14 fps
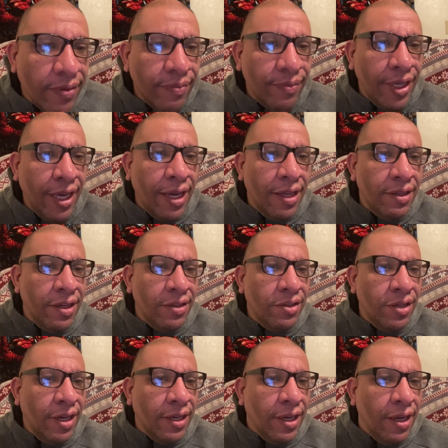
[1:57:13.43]
Yeah, I'm just
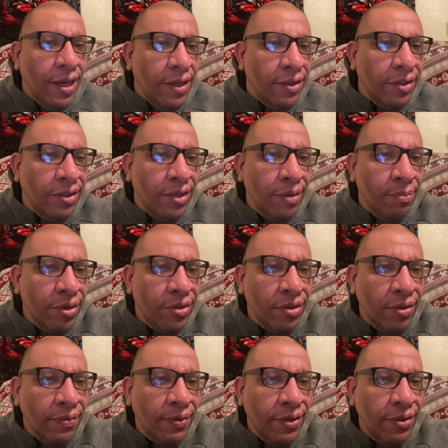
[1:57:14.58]
checking on the
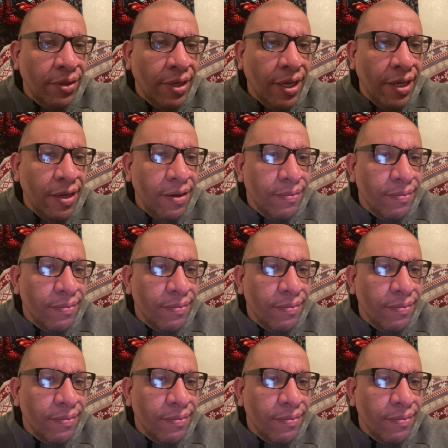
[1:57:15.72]
temperature for tonight.